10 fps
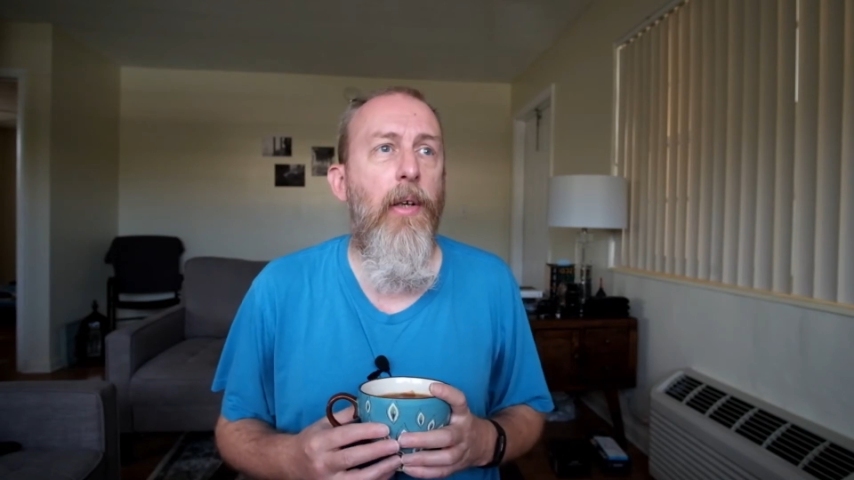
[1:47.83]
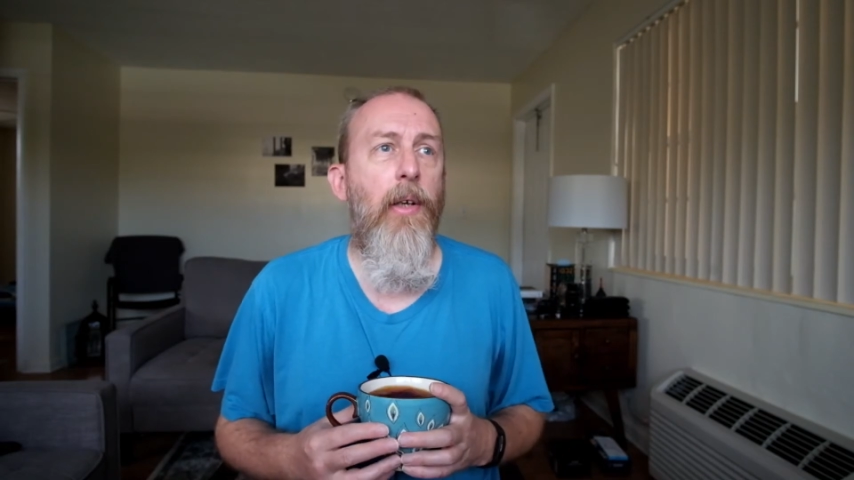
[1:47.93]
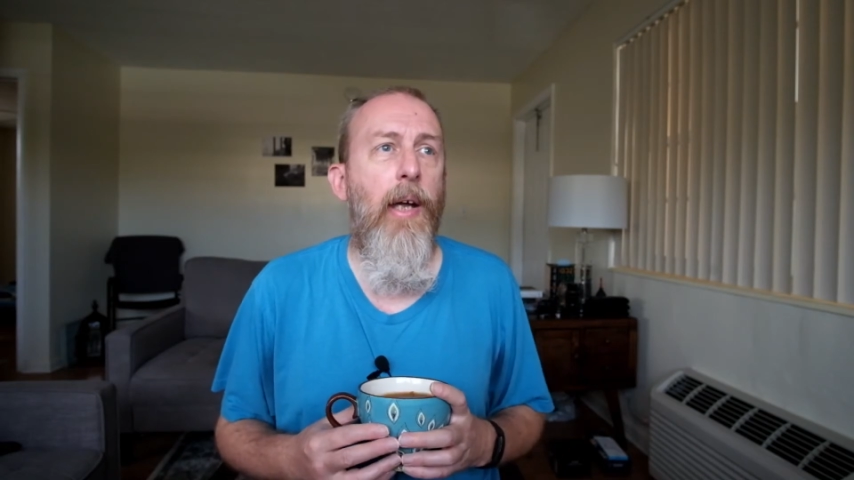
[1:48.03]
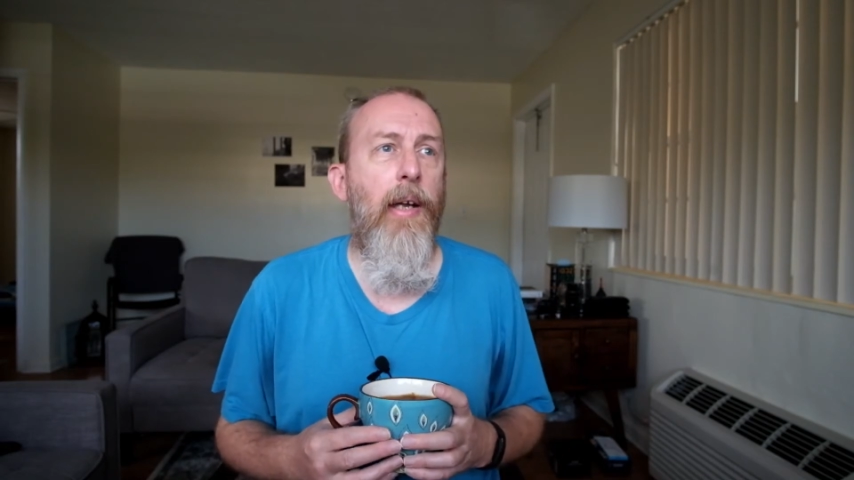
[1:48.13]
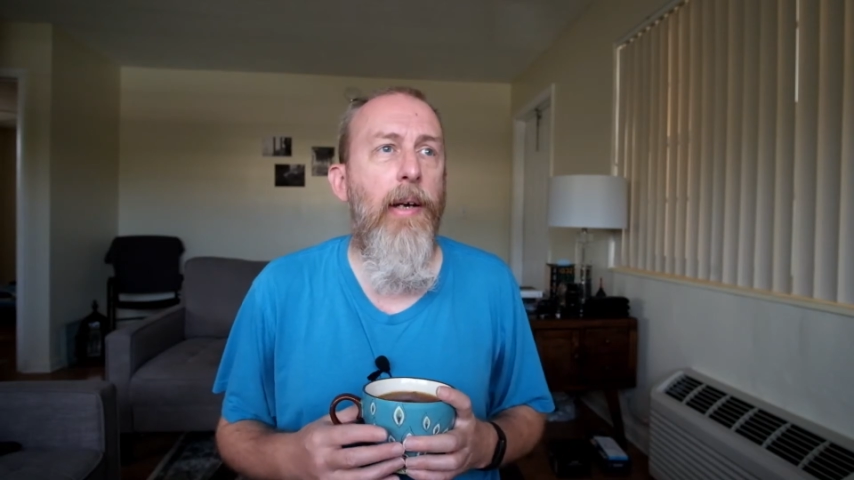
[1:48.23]

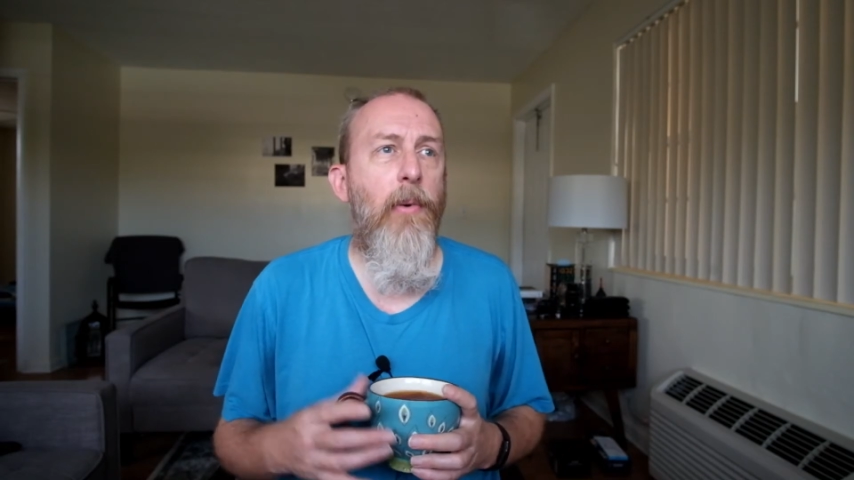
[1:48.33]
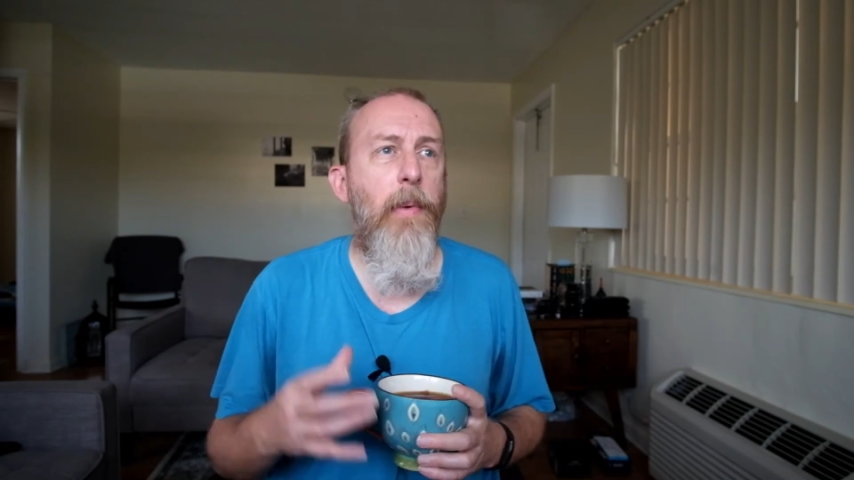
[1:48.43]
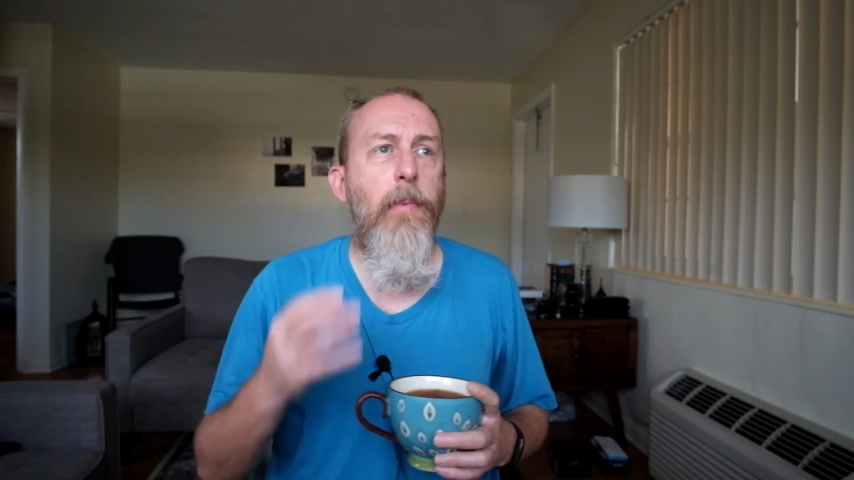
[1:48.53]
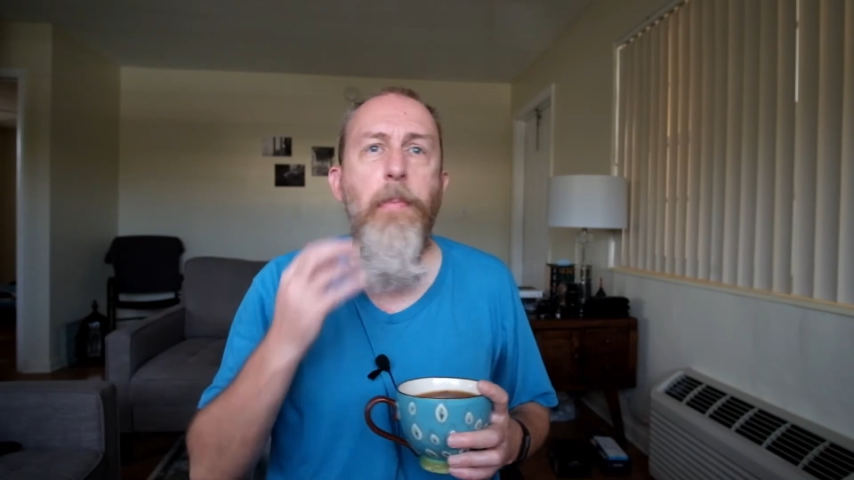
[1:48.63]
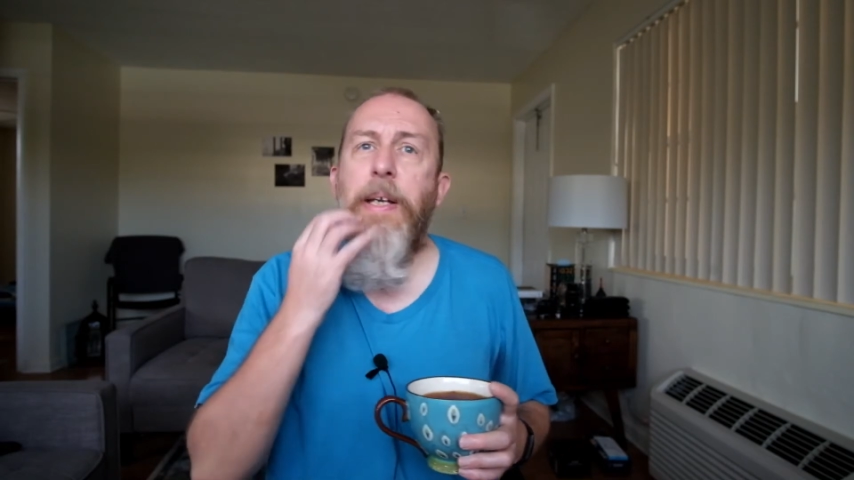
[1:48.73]
And I
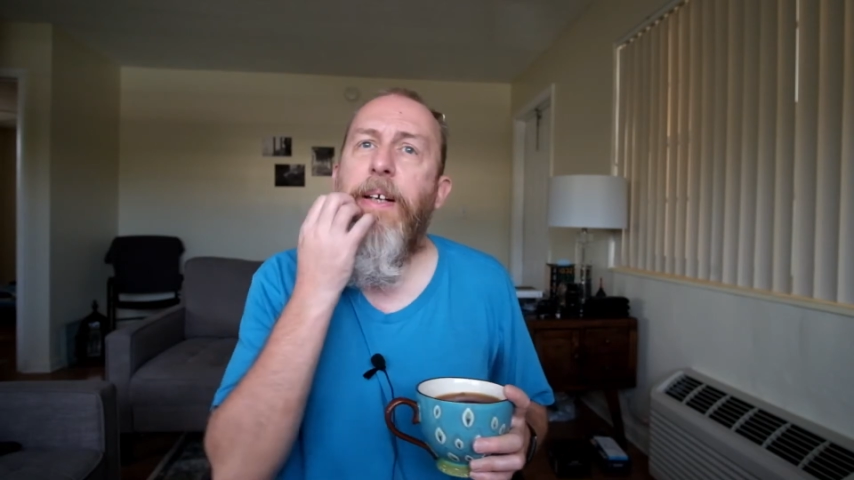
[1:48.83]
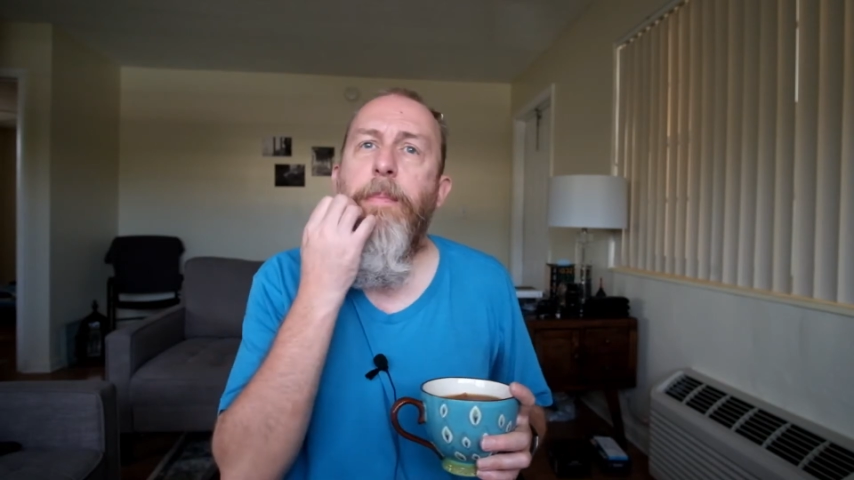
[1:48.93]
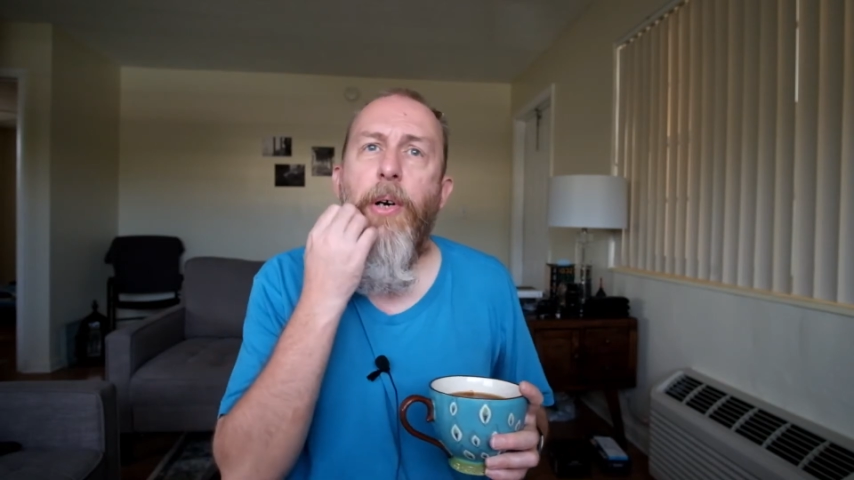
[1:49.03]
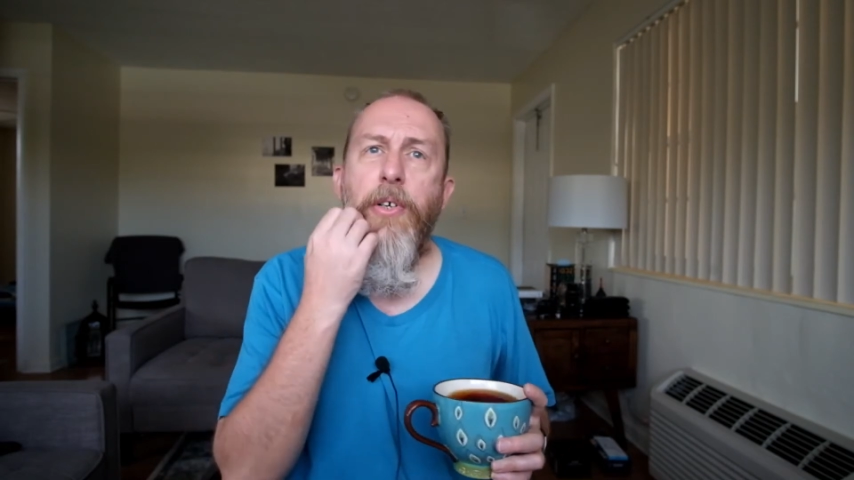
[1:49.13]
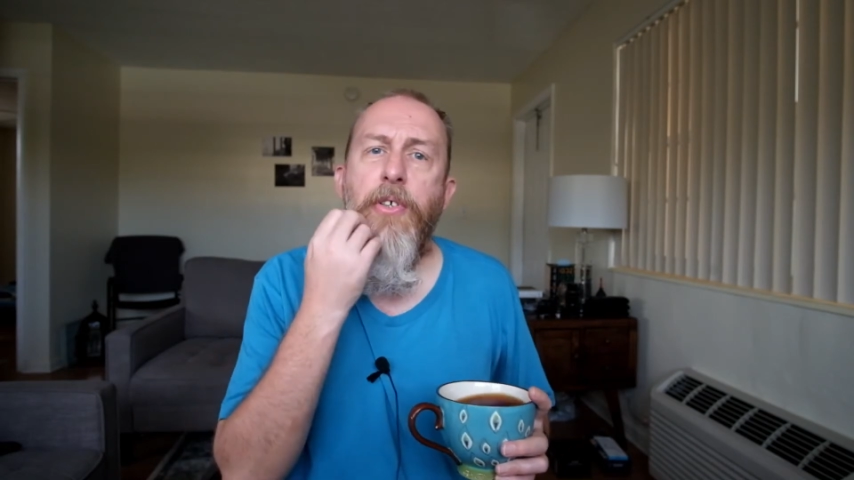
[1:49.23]
remember being in Barnes